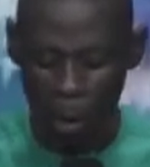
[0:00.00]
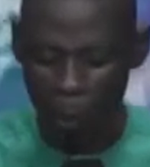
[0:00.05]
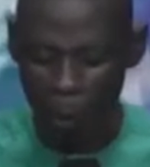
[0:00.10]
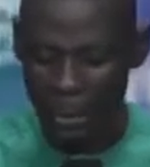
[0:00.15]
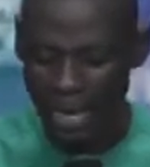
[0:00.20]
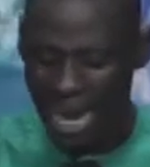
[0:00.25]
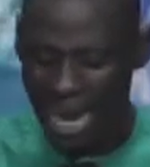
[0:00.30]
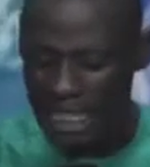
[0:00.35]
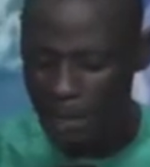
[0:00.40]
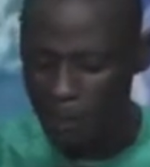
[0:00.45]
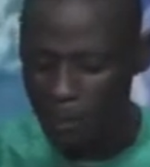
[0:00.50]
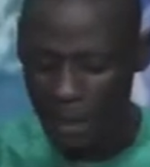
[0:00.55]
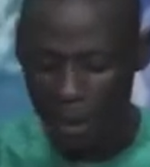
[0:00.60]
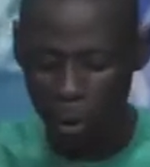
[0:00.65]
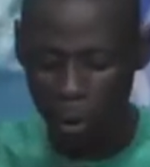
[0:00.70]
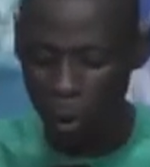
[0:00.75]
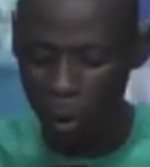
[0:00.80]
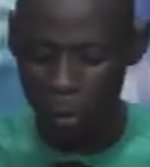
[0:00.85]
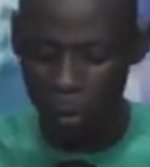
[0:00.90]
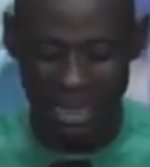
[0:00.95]
will explain
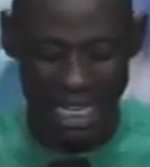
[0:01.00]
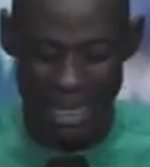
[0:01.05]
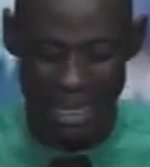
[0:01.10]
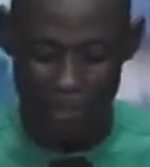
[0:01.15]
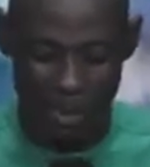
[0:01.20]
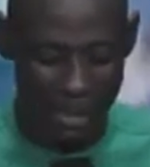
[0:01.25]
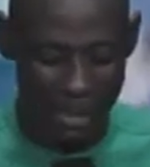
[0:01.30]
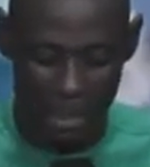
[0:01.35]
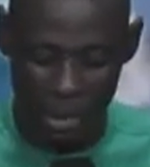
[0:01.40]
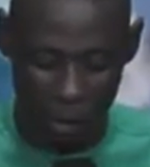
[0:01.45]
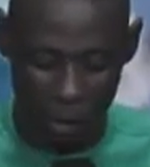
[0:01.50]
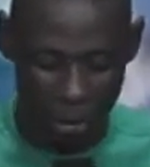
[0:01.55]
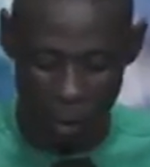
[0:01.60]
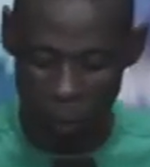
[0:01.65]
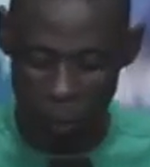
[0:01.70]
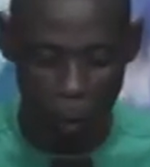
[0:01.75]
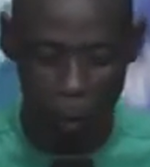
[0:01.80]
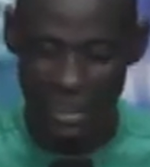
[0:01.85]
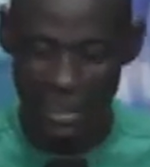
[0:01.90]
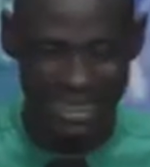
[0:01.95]
all those explanations. They
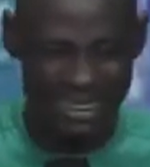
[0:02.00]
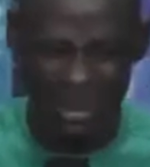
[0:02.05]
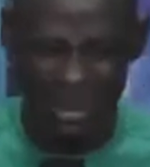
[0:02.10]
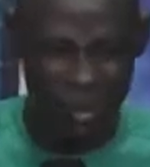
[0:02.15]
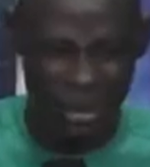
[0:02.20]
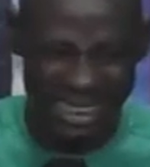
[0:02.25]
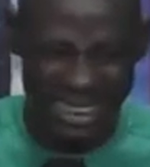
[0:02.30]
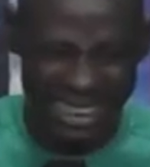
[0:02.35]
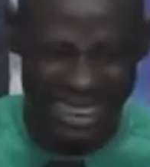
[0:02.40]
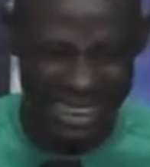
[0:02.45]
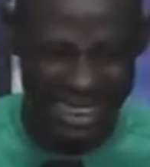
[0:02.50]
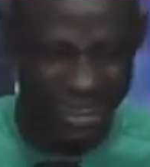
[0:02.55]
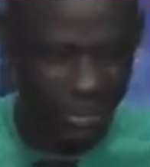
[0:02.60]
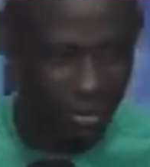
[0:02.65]
don't need it.